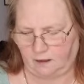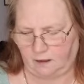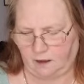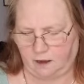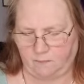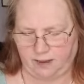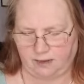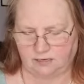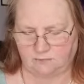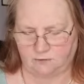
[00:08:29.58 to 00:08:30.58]
And go
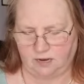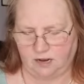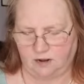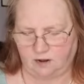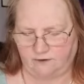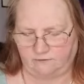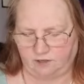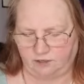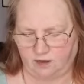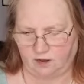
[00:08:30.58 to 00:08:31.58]
back to my live
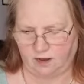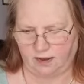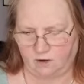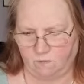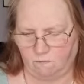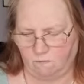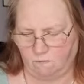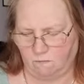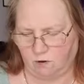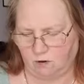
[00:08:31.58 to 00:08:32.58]
just so that I
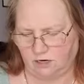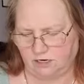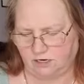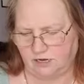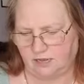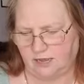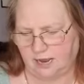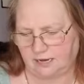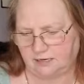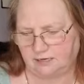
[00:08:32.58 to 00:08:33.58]
can monitor
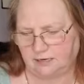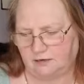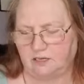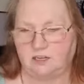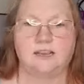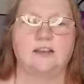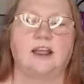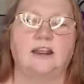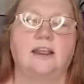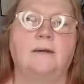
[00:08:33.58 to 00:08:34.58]
that. Just going to
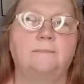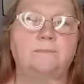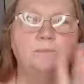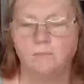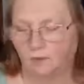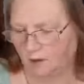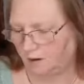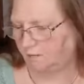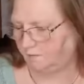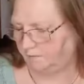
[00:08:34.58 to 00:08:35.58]
get any
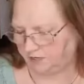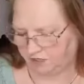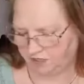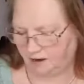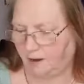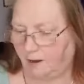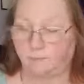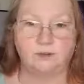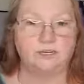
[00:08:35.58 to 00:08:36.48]
messages come up.